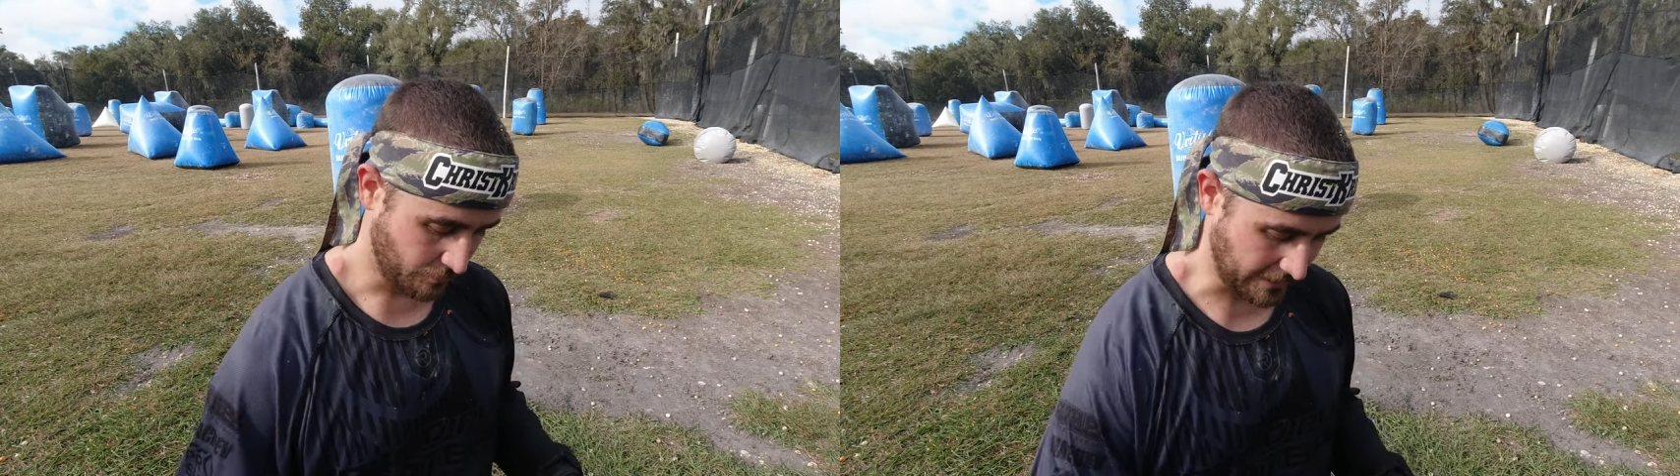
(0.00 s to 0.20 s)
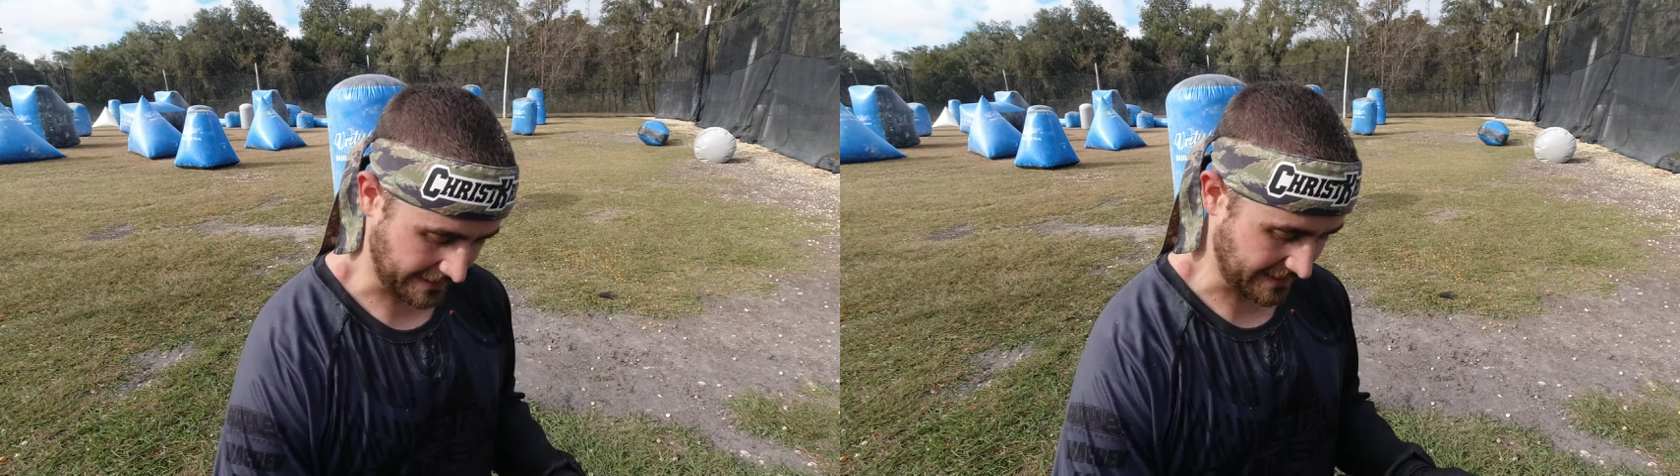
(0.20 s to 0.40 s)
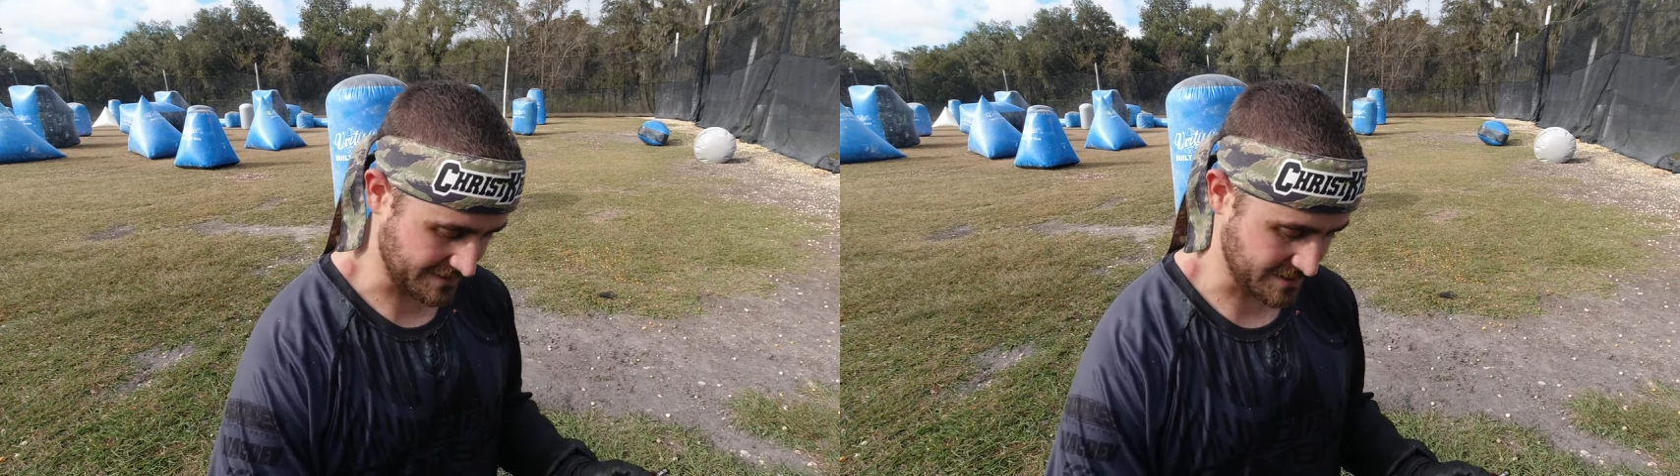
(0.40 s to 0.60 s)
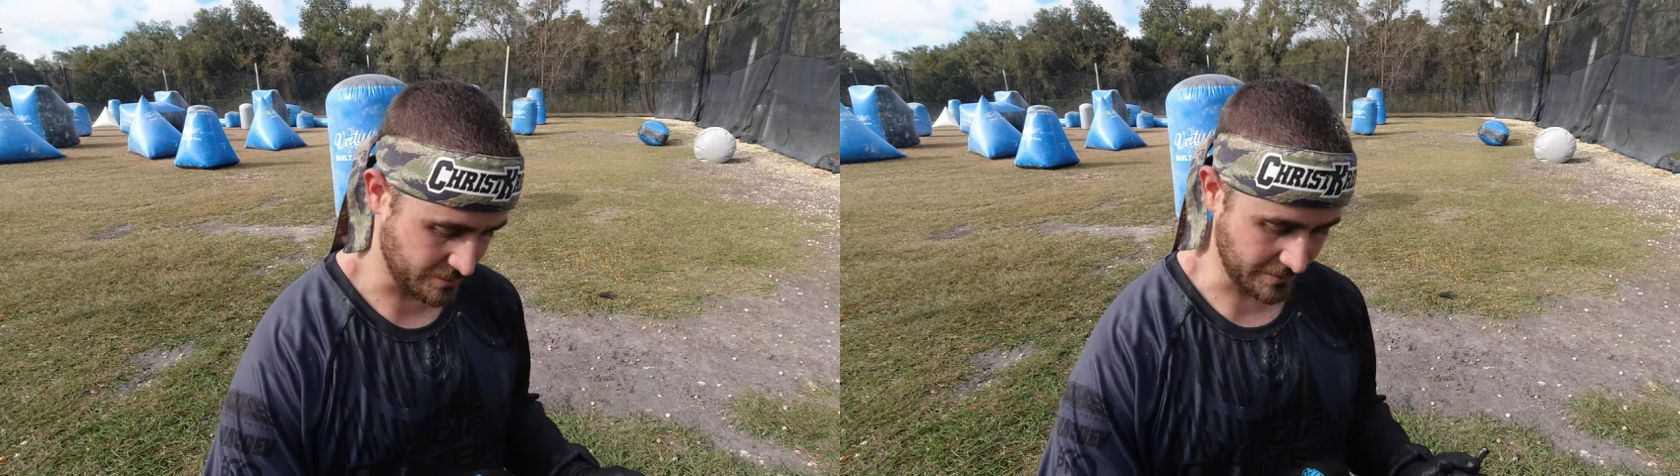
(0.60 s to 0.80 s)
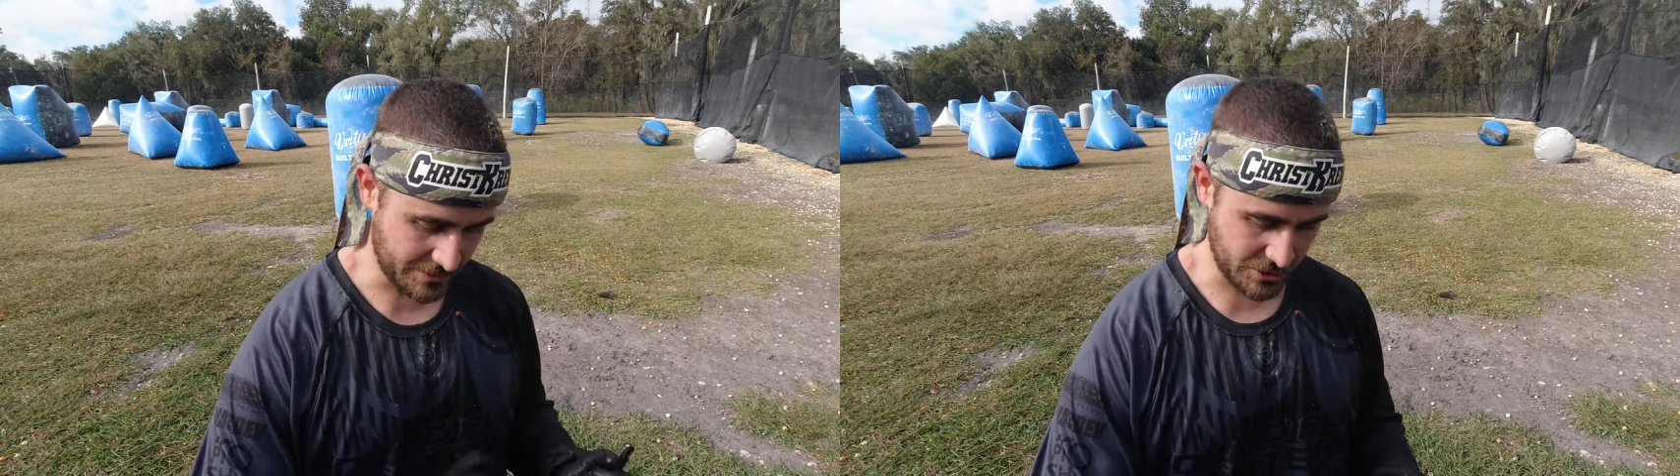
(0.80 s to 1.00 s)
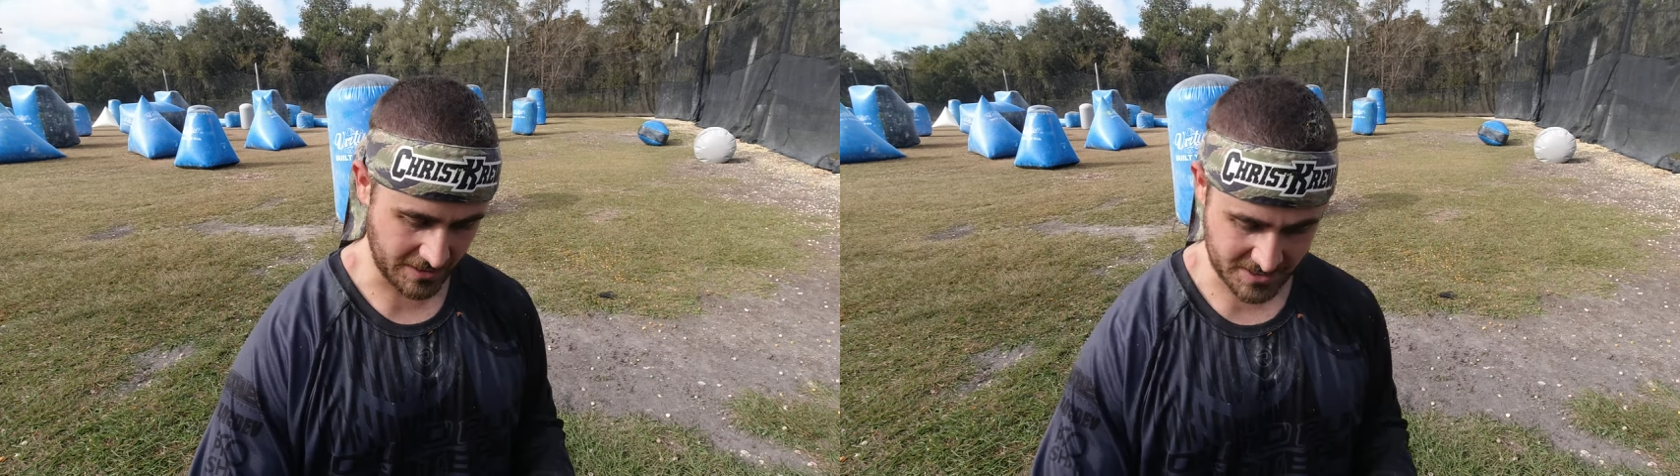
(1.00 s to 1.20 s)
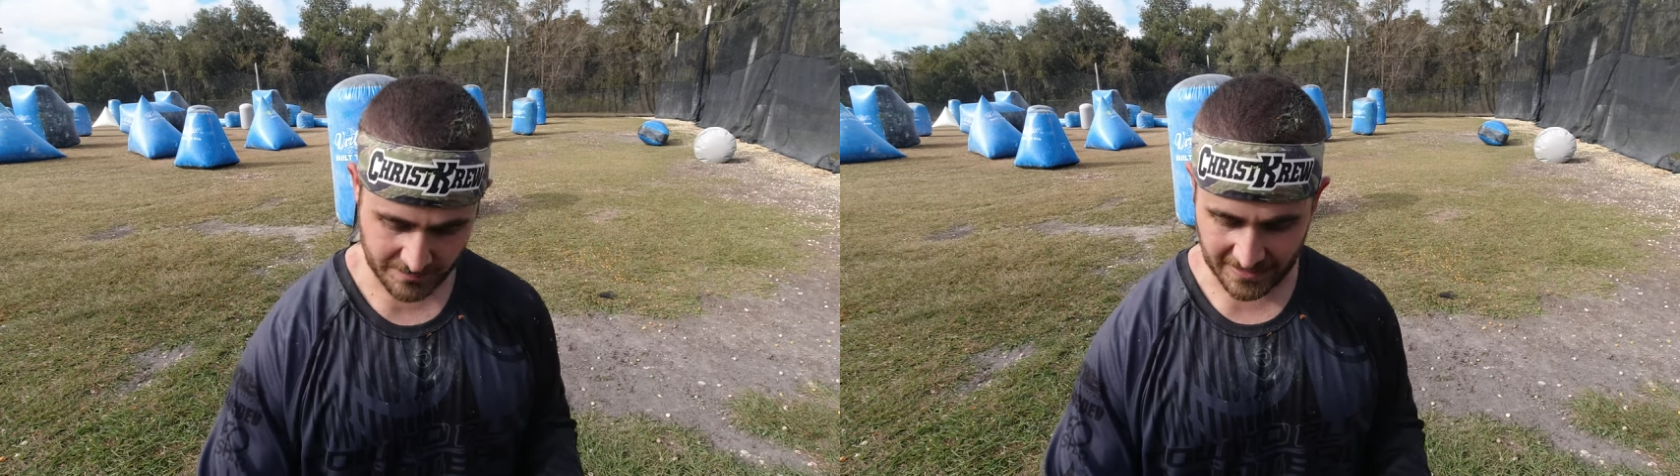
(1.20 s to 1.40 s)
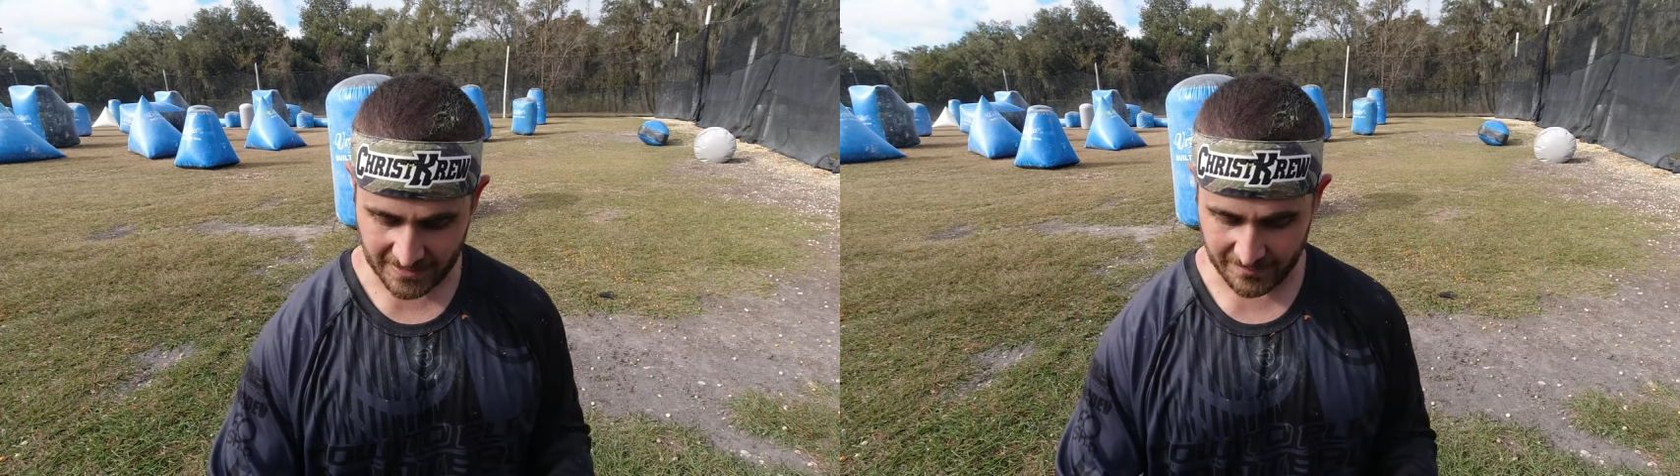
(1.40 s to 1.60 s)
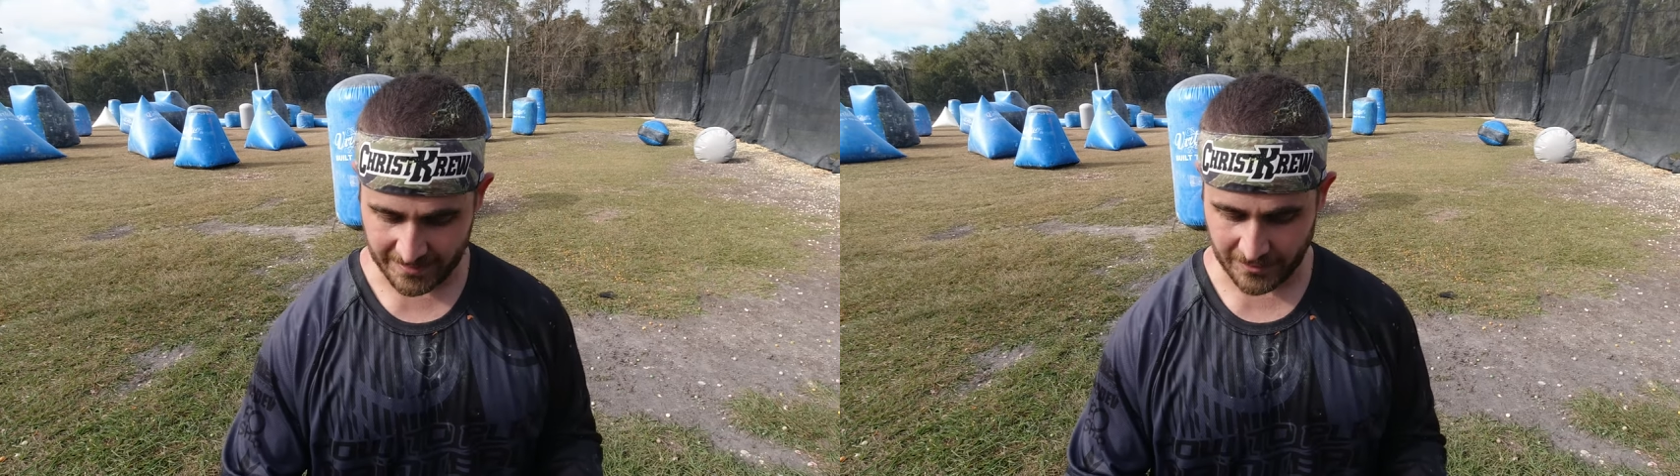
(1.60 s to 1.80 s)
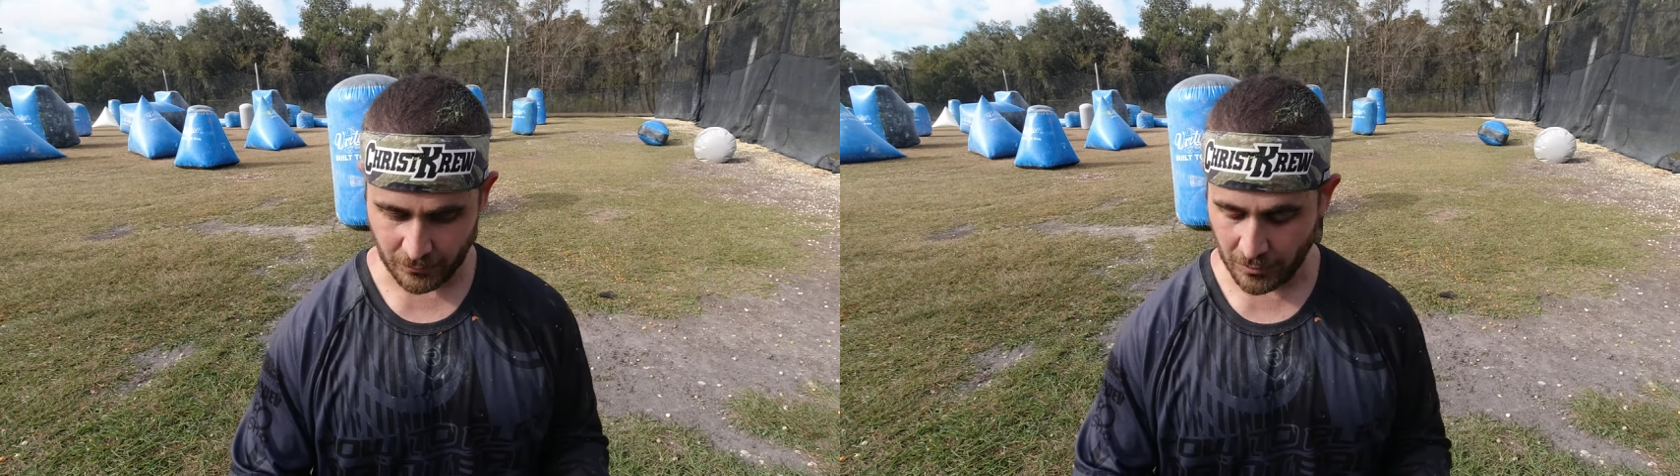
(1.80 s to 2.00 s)
where I had to adjust
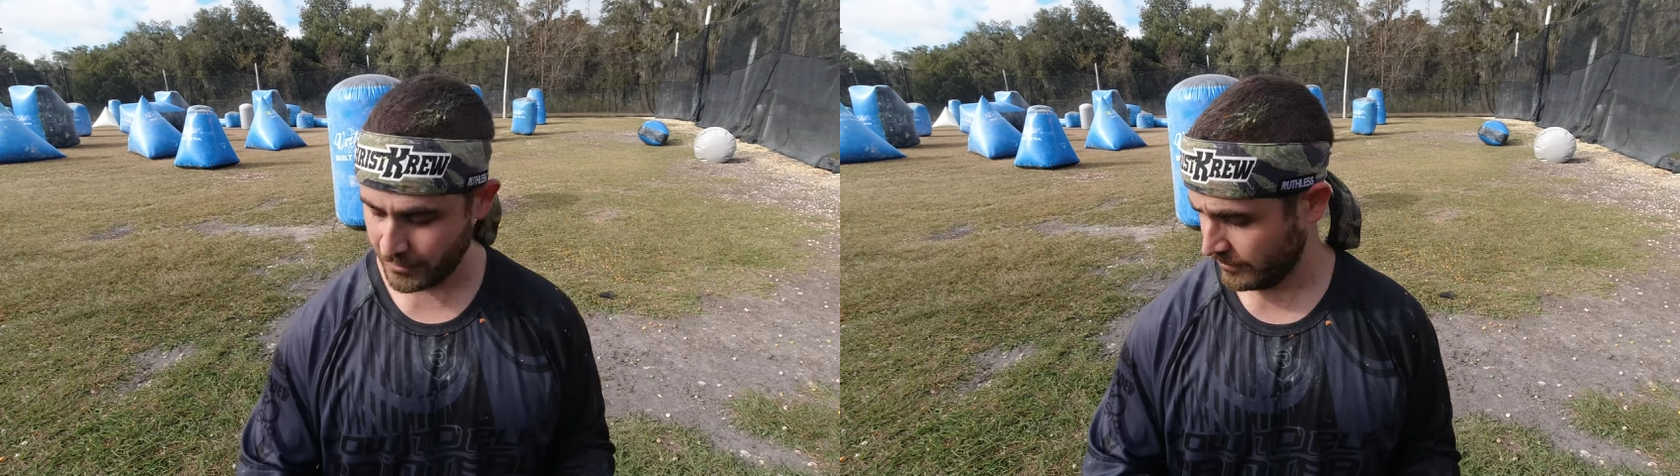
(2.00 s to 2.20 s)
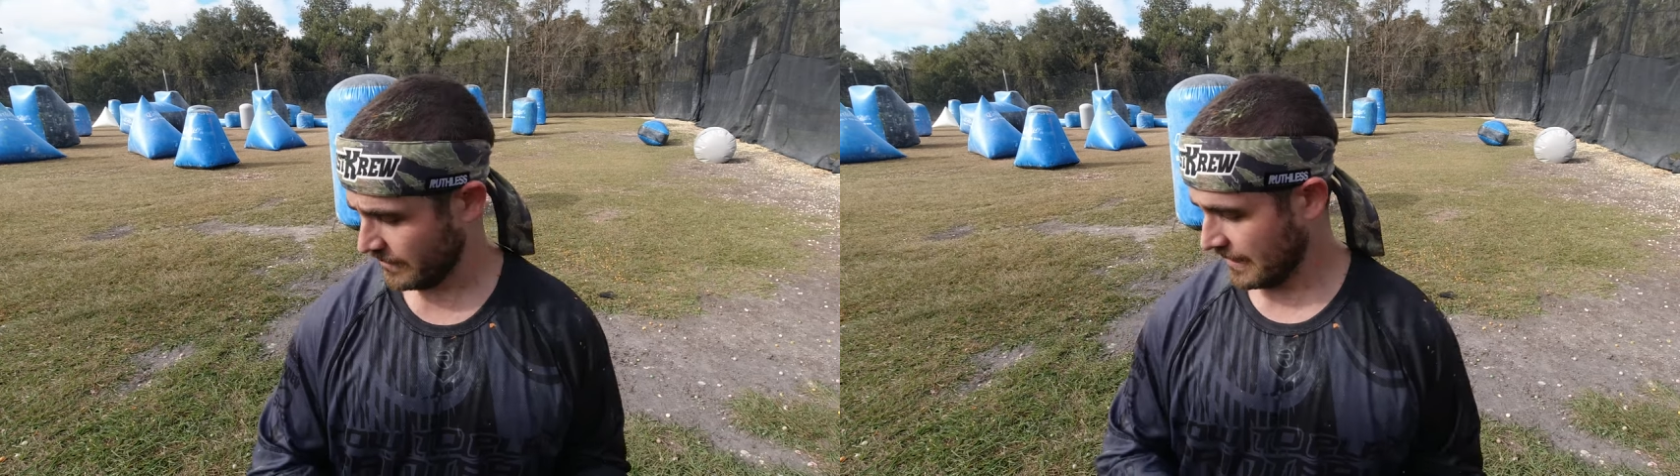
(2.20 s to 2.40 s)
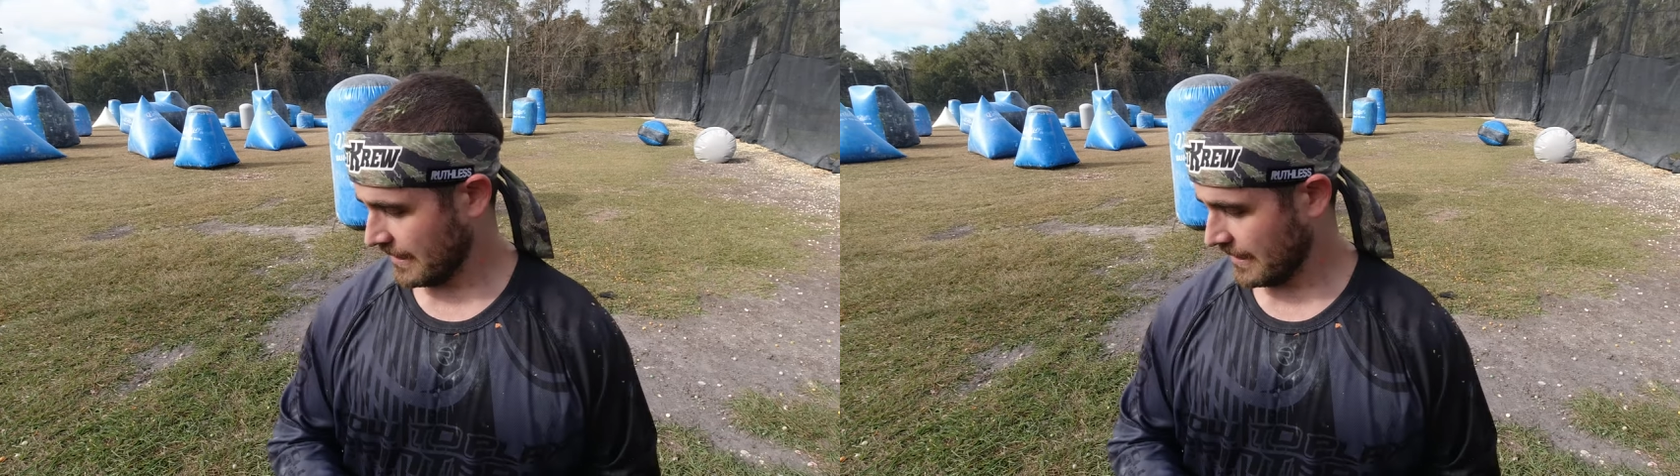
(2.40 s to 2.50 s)
my chrono,